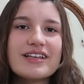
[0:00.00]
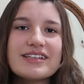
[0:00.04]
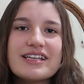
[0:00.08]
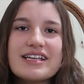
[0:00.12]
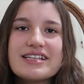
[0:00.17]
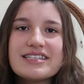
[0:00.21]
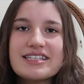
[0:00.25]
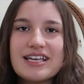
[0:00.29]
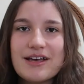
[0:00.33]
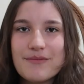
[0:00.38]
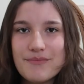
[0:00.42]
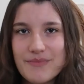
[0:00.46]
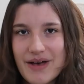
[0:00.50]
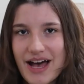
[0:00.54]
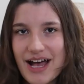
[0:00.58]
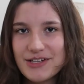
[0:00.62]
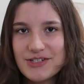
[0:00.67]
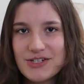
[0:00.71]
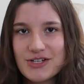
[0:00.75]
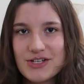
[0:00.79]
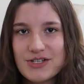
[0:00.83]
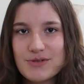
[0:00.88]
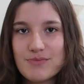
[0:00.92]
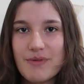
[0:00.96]
at least it
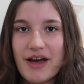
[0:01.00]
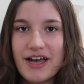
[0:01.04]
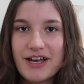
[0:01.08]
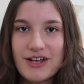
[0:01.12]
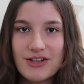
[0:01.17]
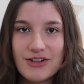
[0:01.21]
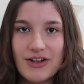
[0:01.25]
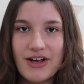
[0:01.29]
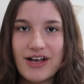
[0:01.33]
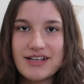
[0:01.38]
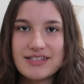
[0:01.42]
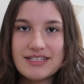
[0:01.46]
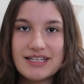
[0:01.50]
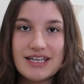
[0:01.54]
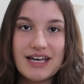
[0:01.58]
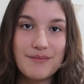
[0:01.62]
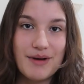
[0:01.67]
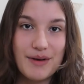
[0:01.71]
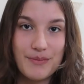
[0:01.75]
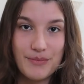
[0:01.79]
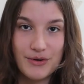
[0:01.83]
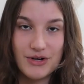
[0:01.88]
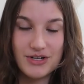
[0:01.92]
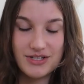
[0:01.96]
matches my closet and
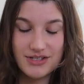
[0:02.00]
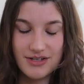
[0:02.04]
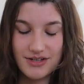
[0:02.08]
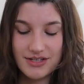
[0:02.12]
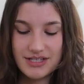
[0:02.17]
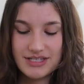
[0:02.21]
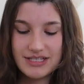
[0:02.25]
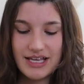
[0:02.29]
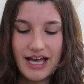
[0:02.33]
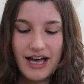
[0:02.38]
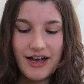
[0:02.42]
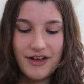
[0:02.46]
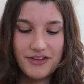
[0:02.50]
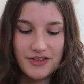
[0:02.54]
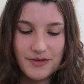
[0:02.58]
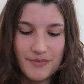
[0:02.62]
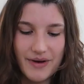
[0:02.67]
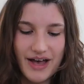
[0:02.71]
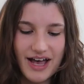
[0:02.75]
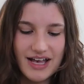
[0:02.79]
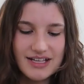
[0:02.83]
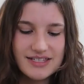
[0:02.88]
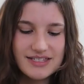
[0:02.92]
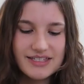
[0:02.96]
my personal style the
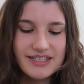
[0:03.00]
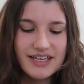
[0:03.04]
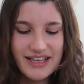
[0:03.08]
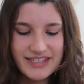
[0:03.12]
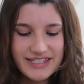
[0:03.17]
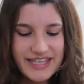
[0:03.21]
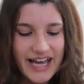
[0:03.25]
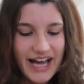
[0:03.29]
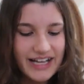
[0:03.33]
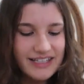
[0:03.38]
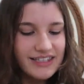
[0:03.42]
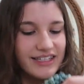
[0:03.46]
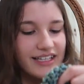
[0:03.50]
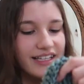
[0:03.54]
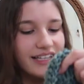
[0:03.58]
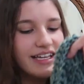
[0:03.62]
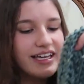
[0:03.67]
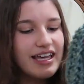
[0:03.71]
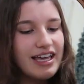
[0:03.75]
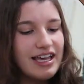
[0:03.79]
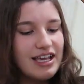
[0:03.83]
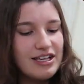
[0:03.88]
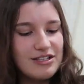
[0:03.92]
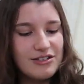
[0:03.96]
best. And technically
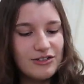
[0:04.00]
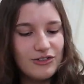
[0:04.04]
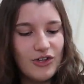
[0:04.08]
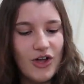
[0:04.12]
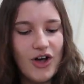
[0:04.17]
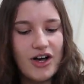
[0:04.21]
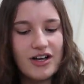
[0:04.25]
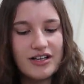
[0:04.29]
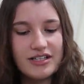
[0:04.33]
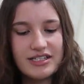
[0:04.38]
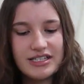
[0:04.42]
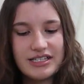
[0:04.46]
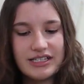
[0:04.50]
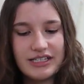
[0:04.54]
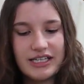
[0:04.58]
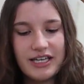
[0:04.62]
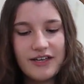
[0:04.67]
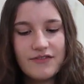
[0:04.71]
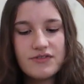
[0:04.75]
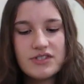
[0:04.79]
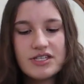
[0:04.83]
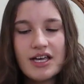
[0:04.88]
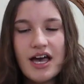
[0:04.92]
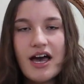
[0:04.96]
it is long
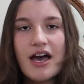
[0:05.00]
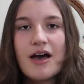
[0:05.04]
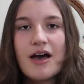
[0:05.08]
sleeves,